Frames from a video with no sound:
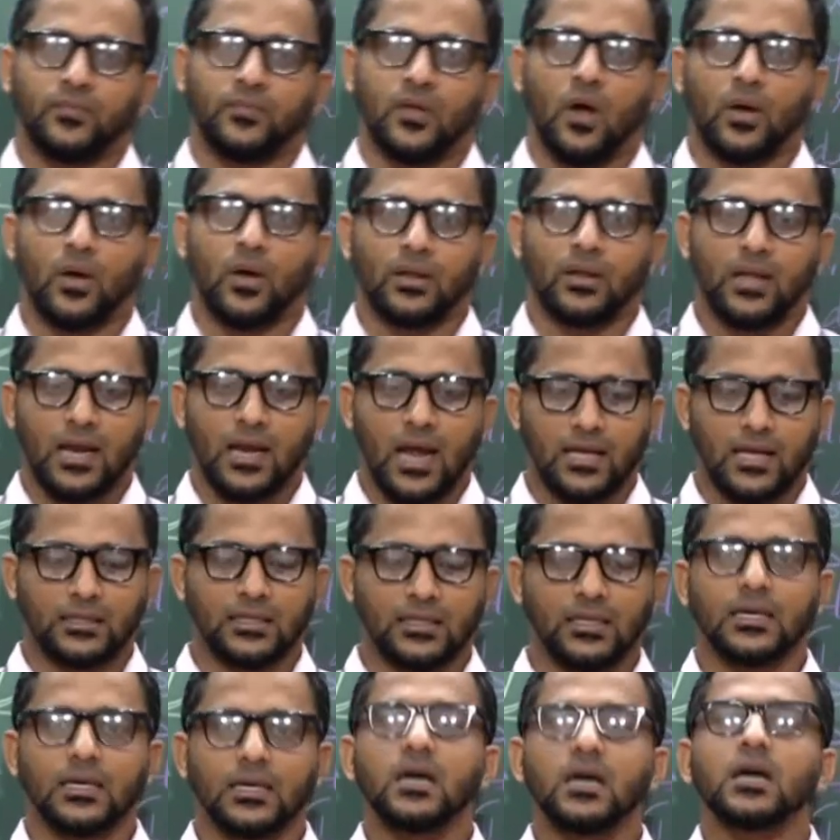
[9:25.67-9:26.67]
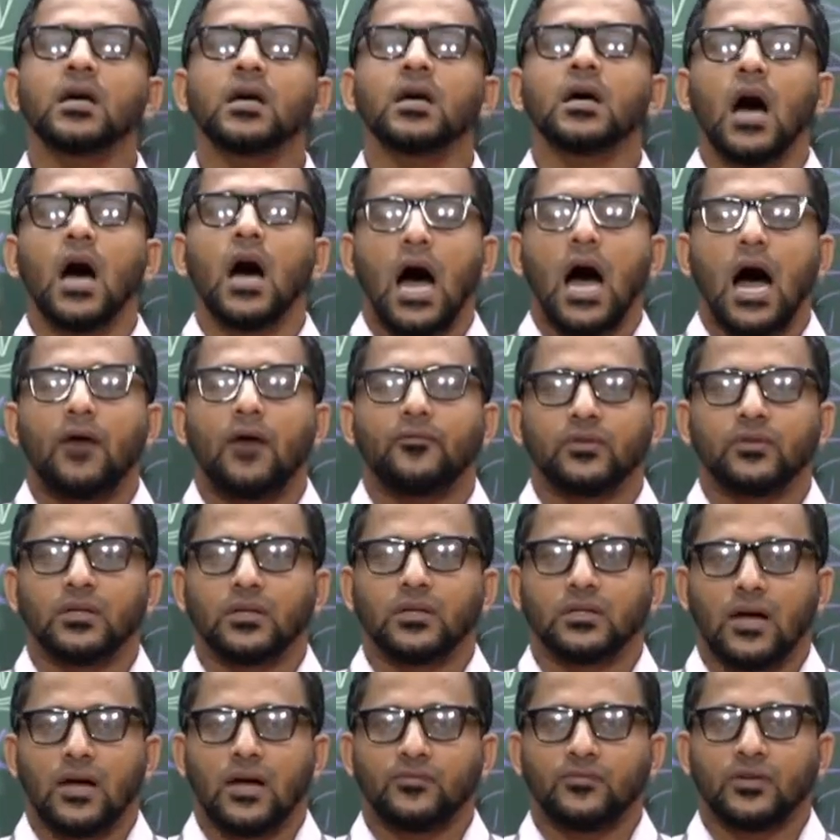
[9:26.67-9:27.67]
Okay, then I see
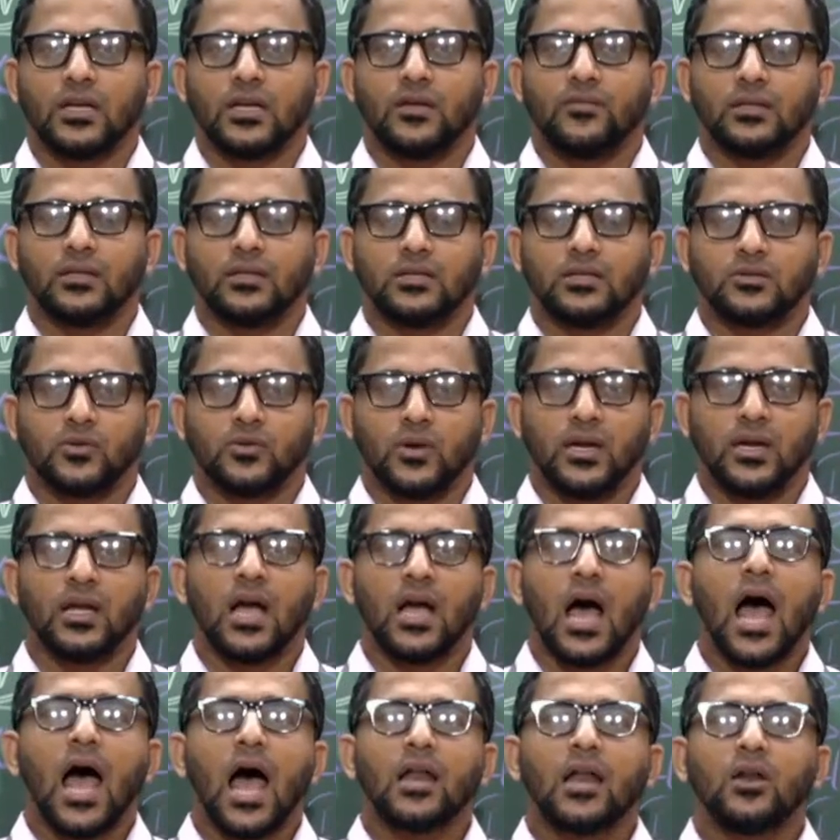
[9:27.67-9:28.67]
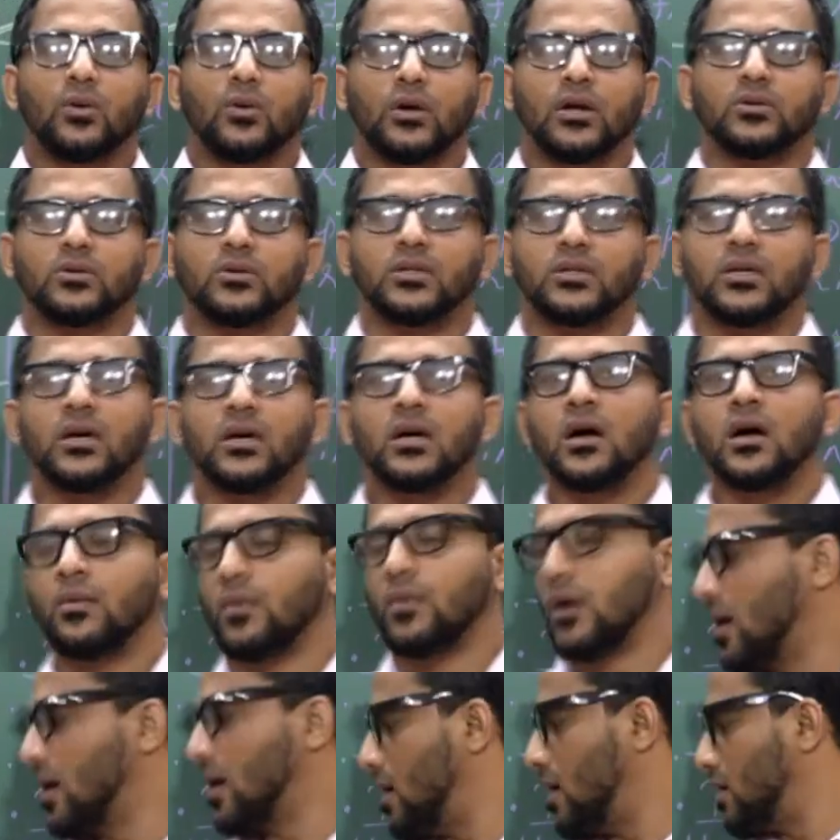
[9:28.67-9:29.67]
after giving the training, I look into the
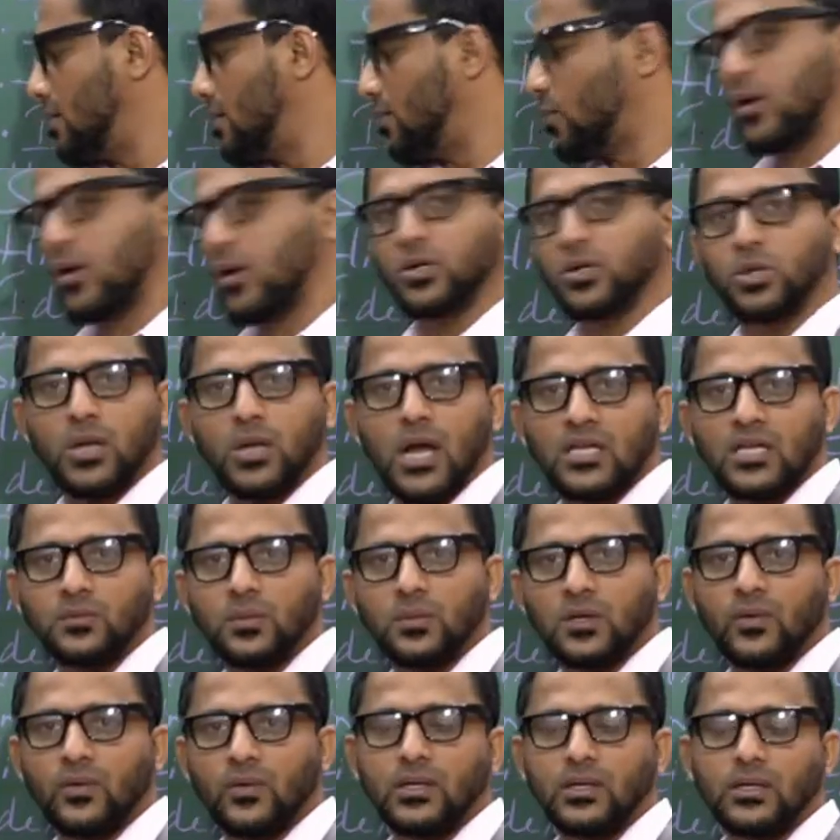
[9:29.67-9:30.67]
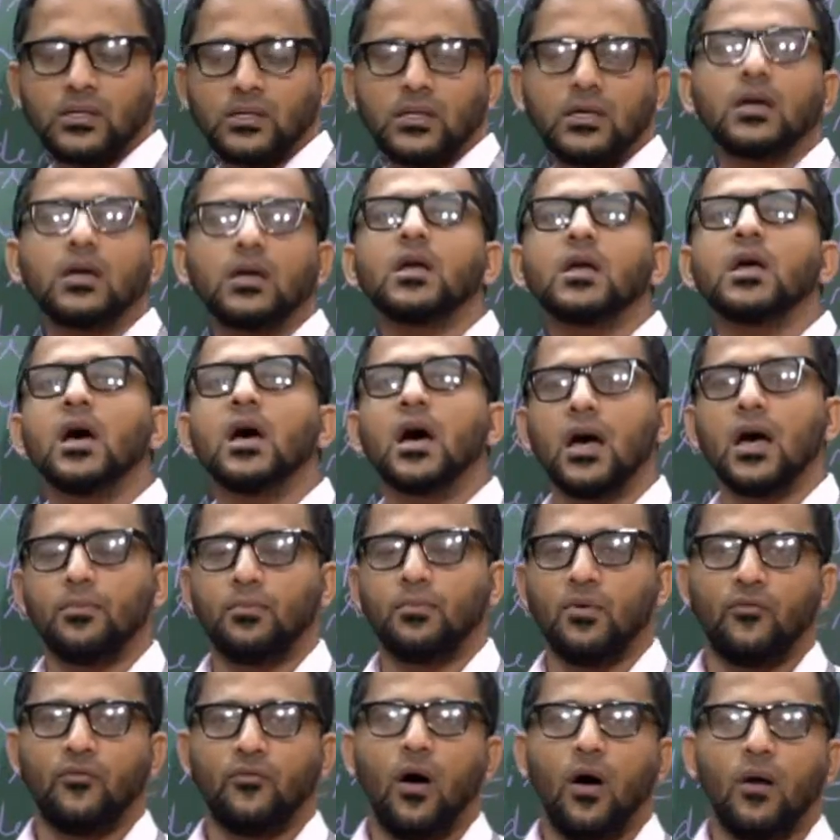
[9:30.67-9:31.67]
production aspect, whether the
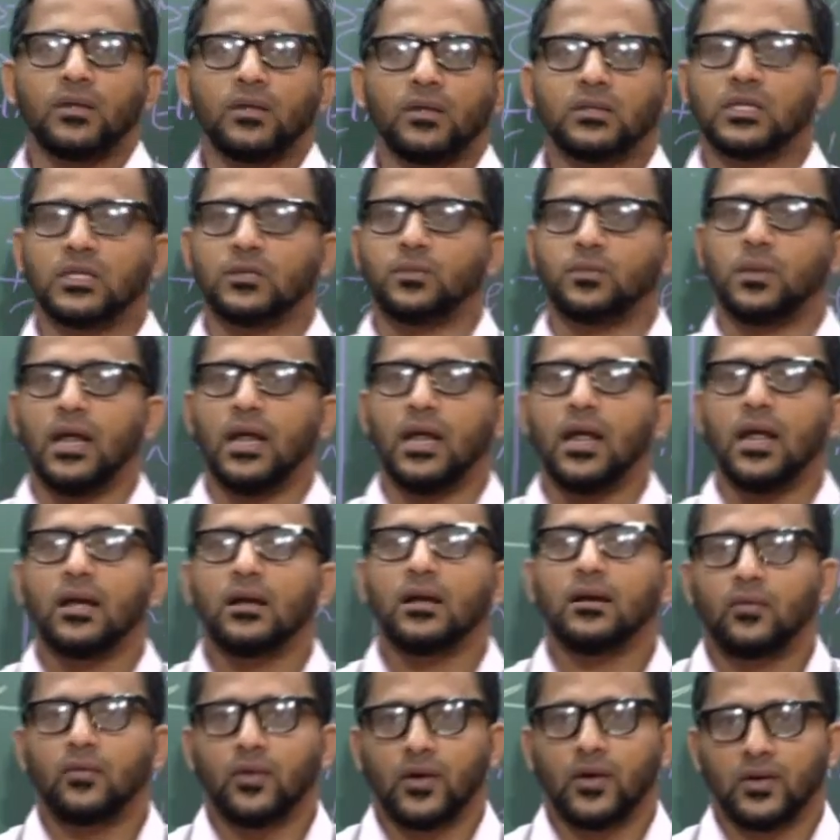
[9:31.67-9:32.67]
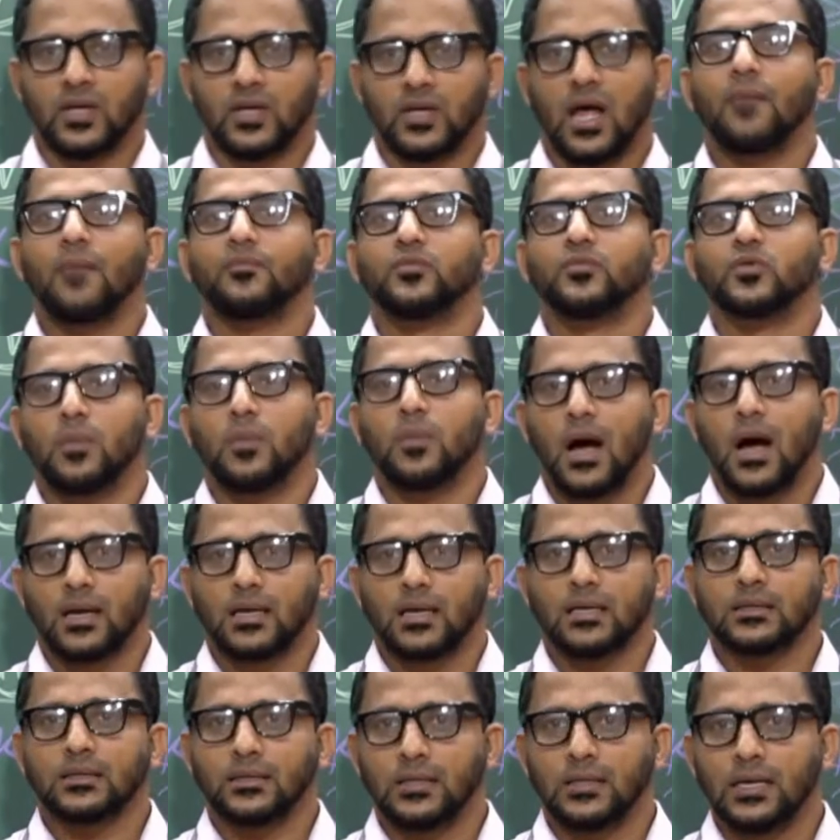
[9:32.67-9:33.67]
performance has been increased, up to
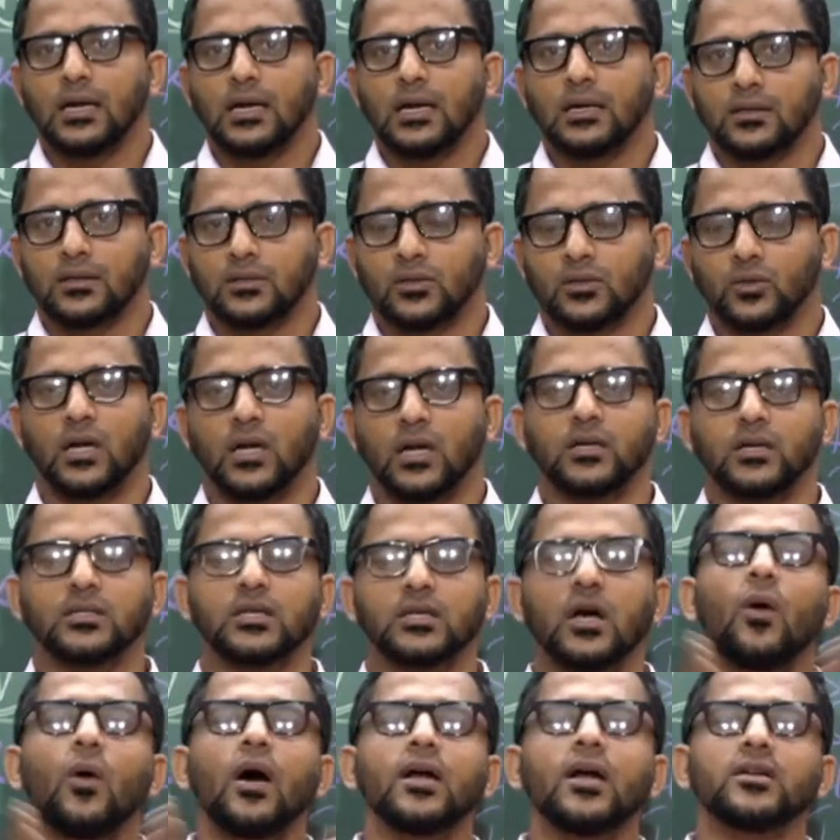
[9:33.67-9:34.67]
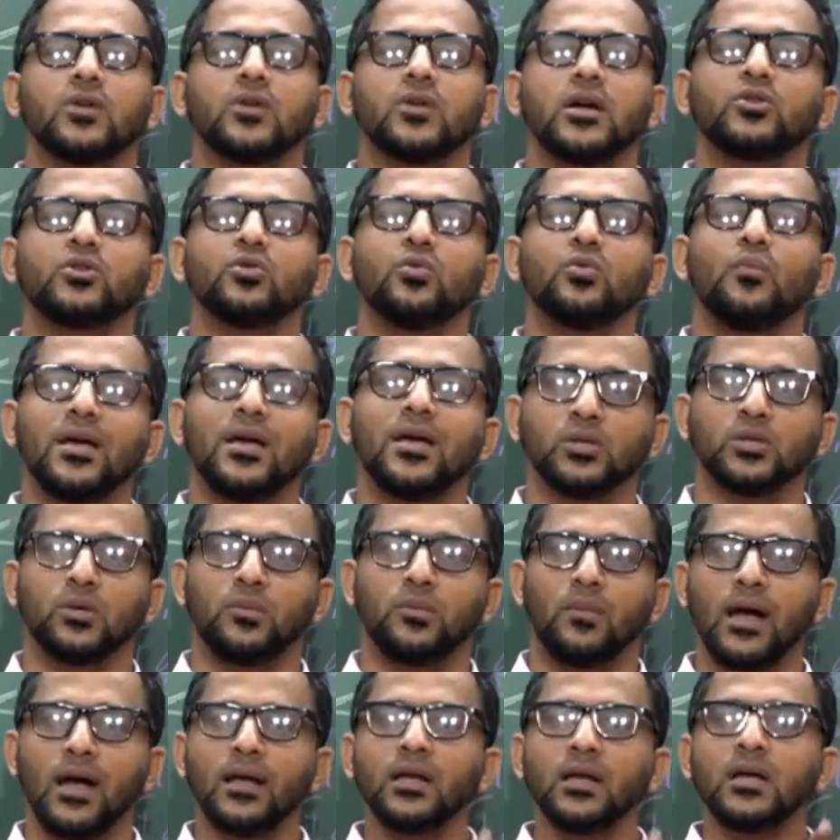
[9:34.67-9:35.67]
mark is there. So that is how I try to measure
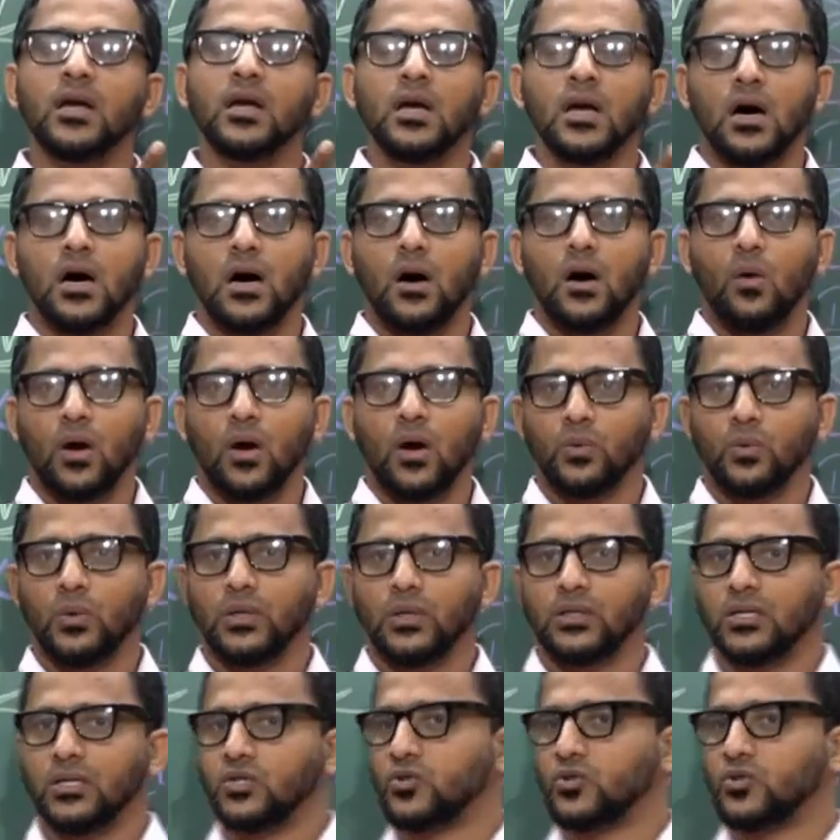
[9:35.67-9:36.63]
my whatever the